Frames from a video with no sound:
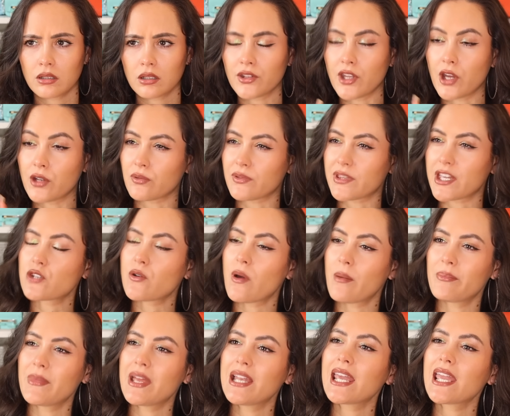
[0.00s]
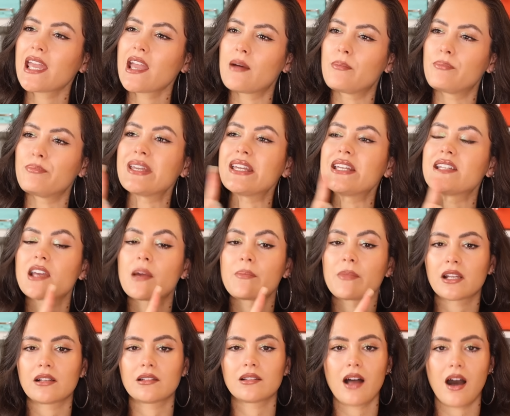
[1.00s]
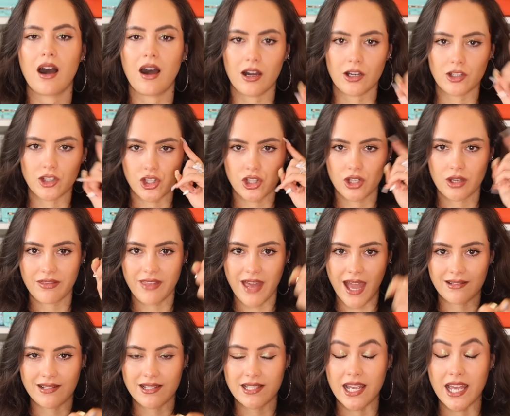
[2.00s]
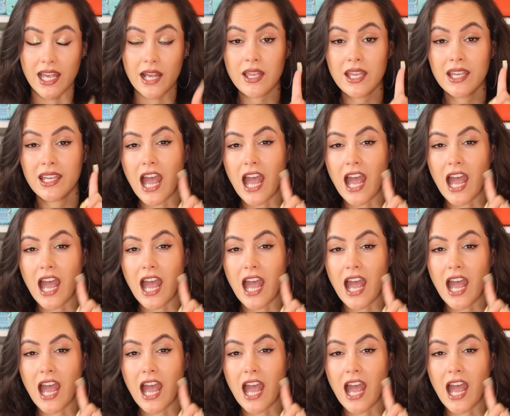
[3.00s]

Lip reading: no, they do a mini, a medium, and a large. That's it.